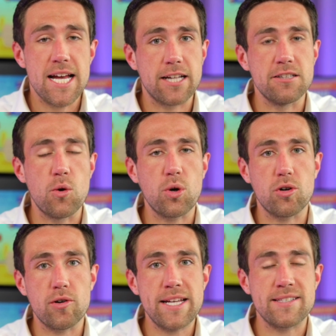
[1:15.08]
and lower
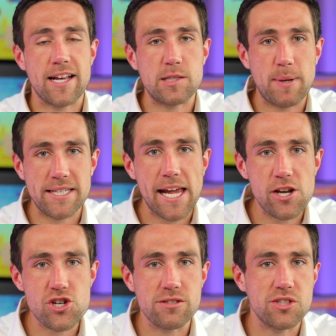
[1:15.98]
earnings
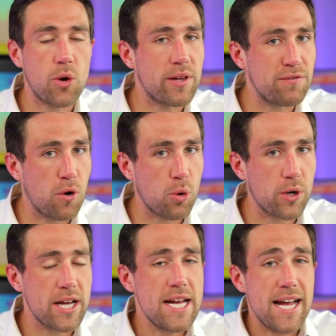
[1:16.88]
expectations going
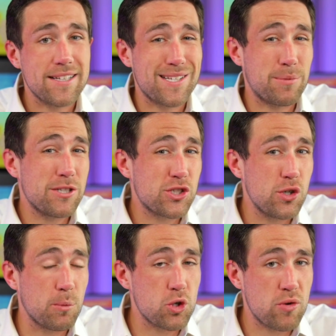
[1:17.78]
forward at some
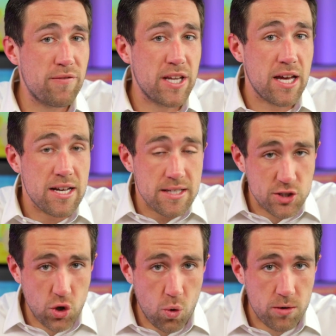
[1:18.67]
consumer driven
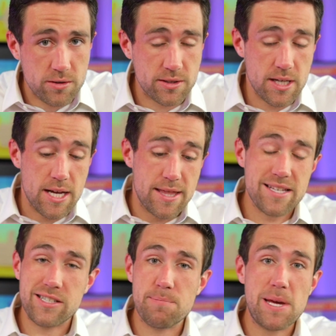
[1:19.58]
stores.
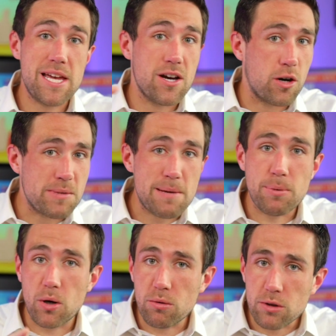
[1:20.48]
These could be Home
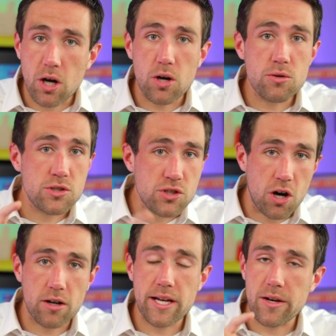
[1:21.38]
Depot, Lowe's,
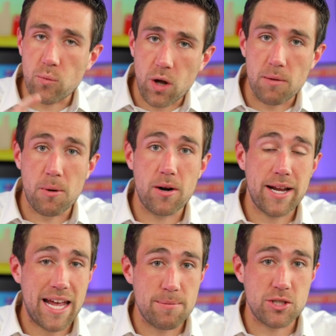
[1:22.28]
Target,
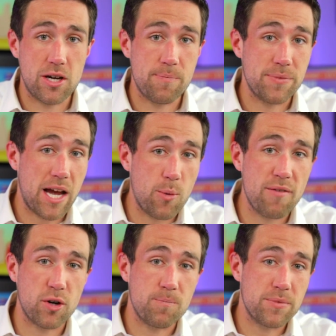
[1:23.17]
Walmart, Amazon.
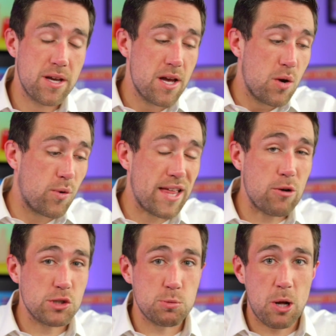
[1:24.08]
However,
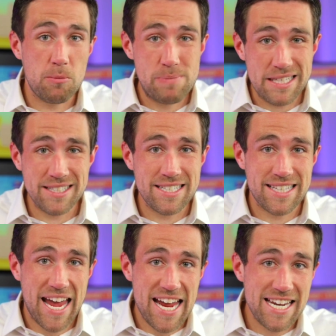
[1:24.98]
Without small business
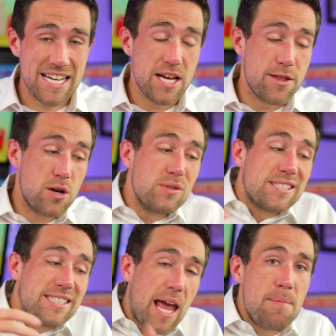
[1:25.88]
aid, those
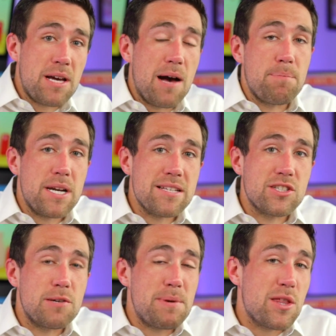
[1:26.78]
same companies
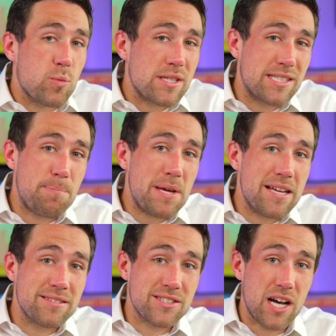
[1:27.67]
could be the
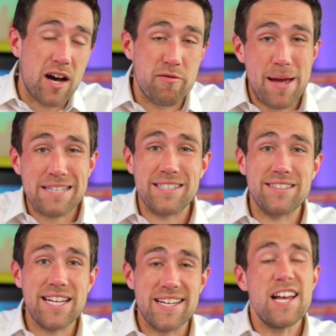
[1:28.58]
recipients of
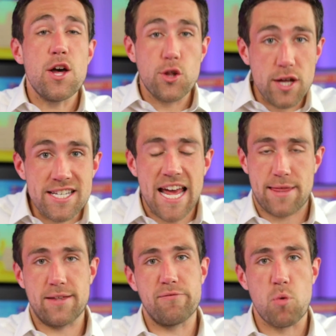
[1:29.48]
basically the
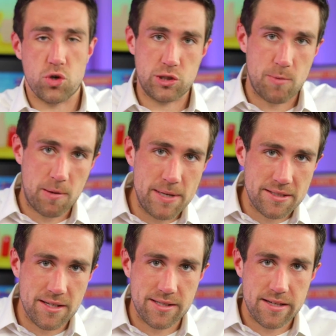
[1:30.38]
death of more small
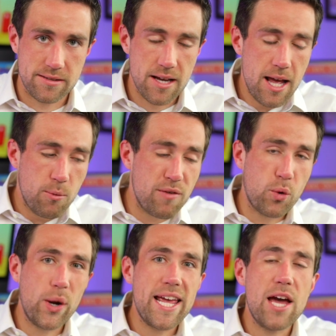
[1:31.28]
businesses. We've
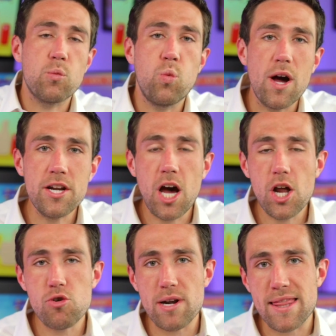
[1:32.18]
already had
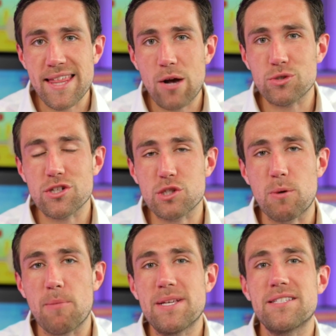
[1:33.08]
100,000
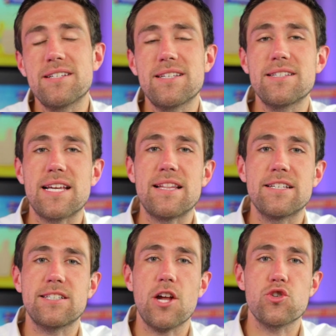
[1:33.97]
small businesses in
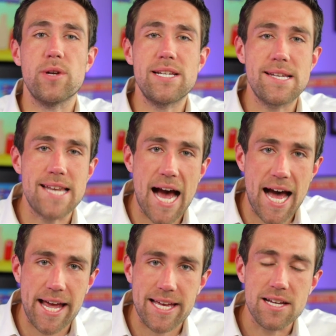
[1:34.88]
this country
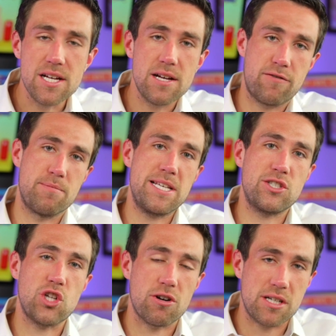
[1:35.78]
die from the
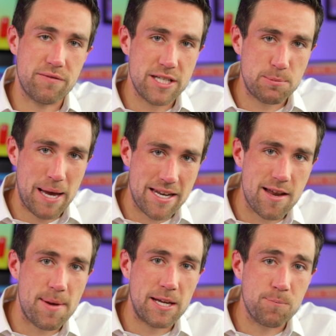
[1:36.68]
start of this
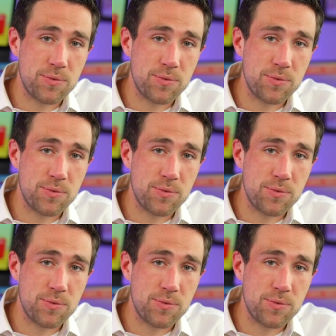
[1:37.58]
pandemic,